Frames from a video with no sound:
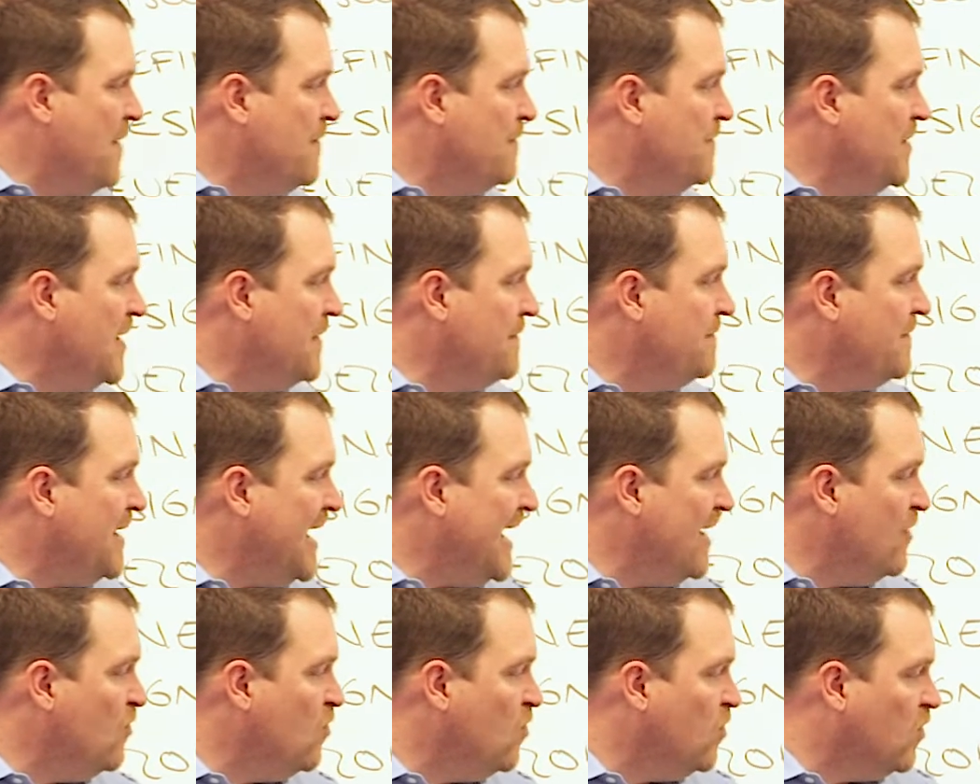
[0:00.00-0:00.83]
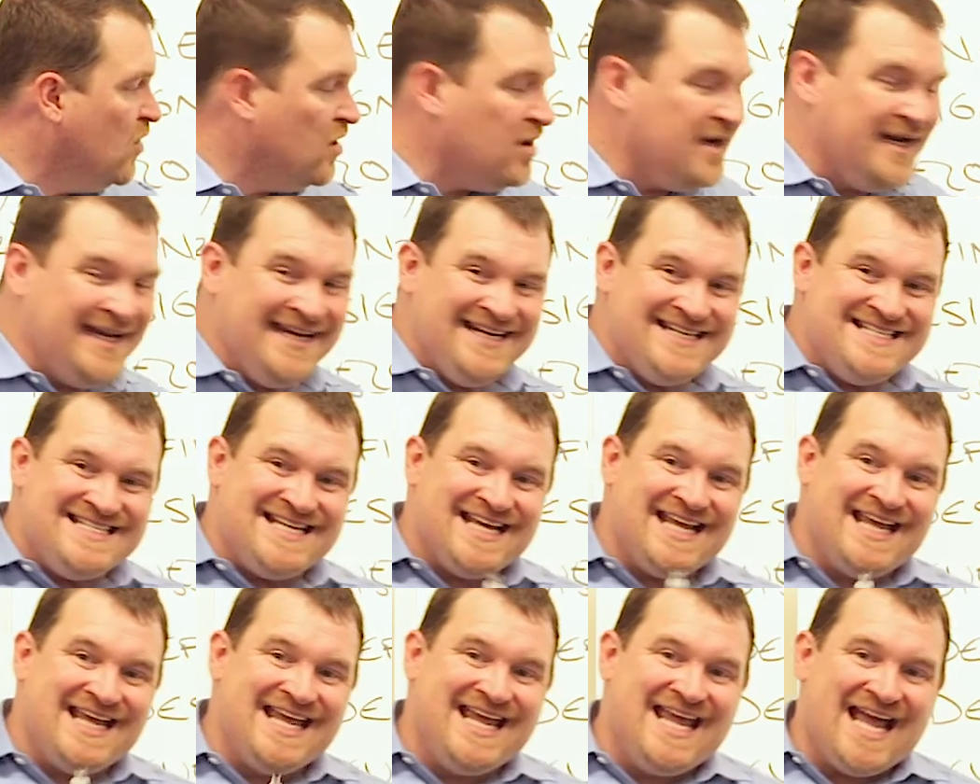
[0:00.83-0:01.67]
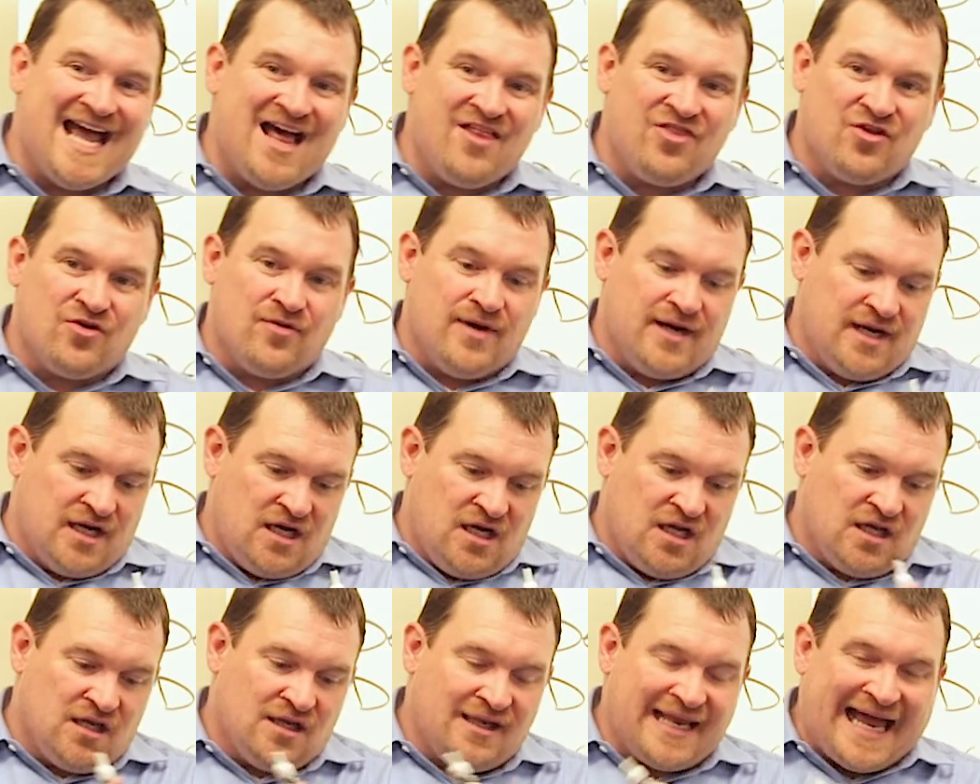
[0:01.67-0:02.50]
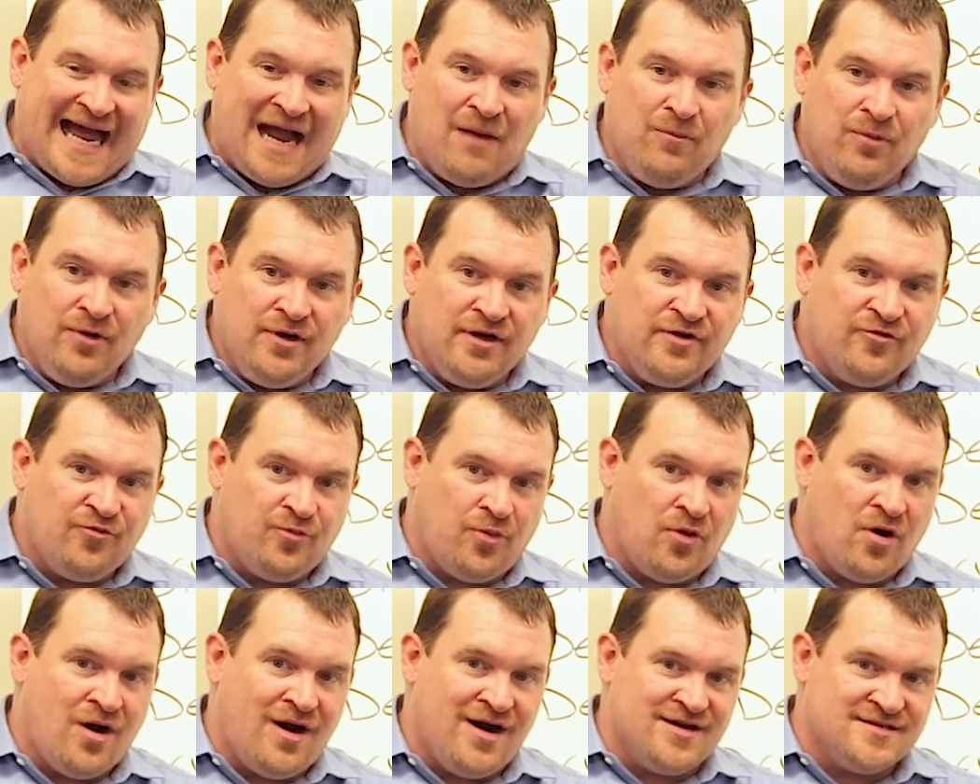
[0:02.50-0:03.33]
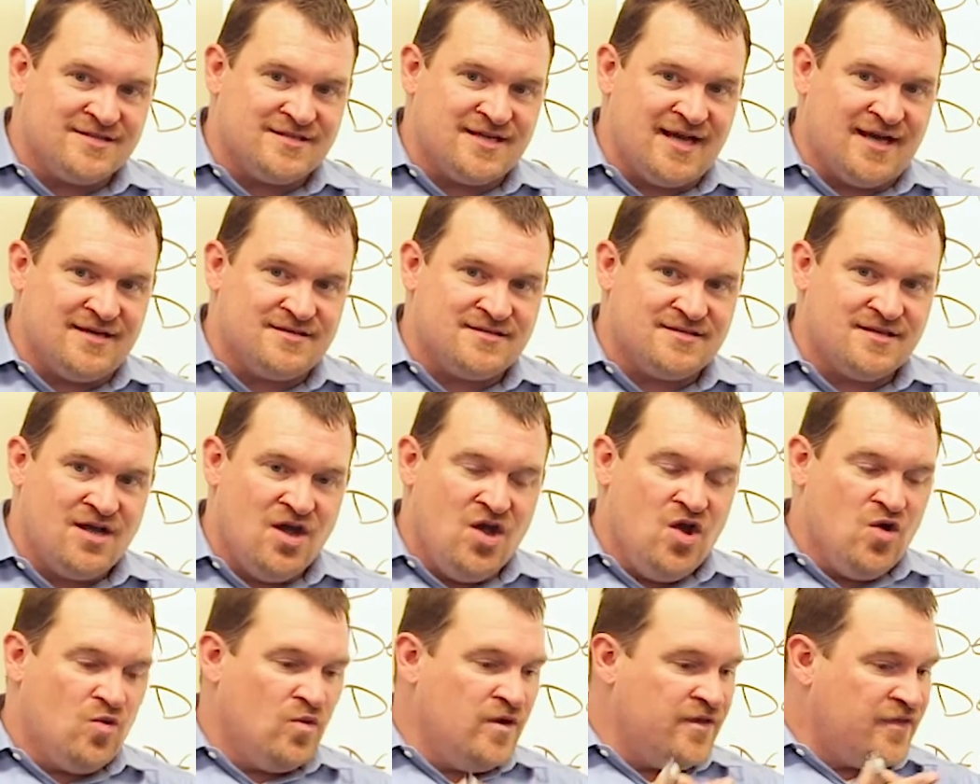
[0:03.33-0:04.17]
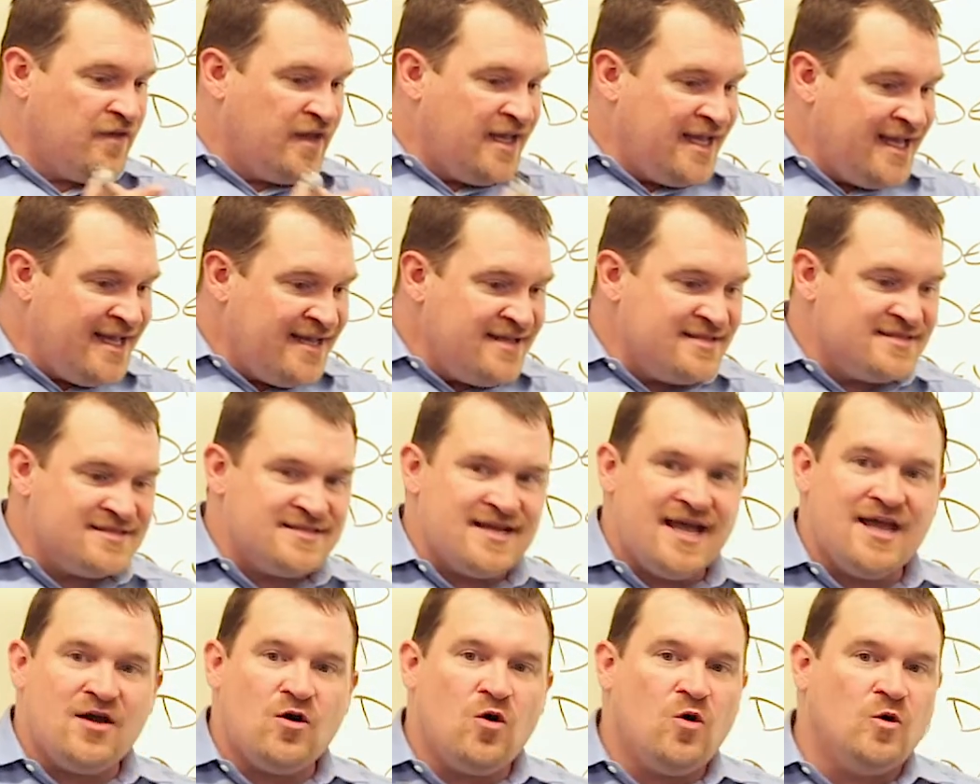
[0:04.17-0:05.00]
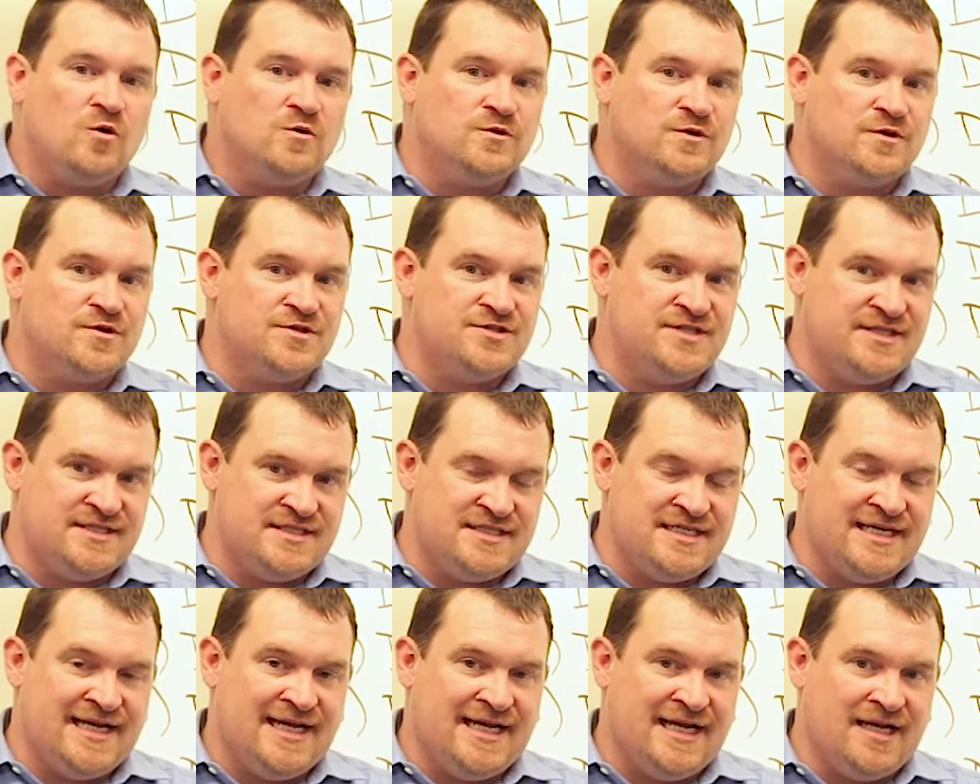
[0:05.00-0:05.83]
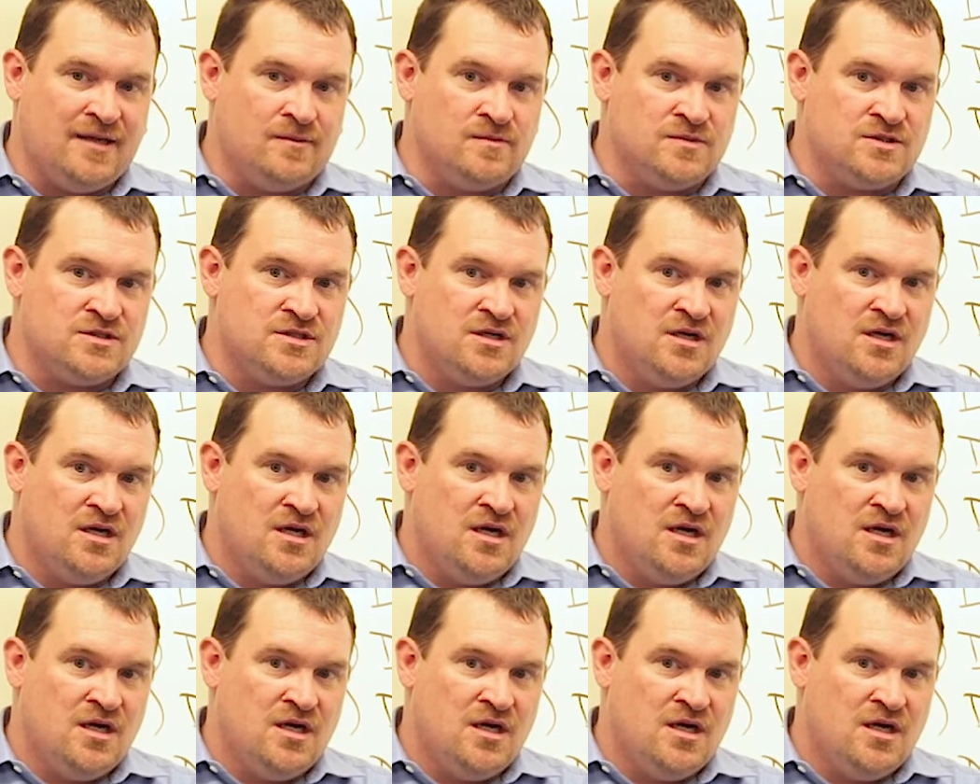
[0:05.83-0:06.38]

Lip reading: but by working together in a collaborative process with key stakeholders and teams.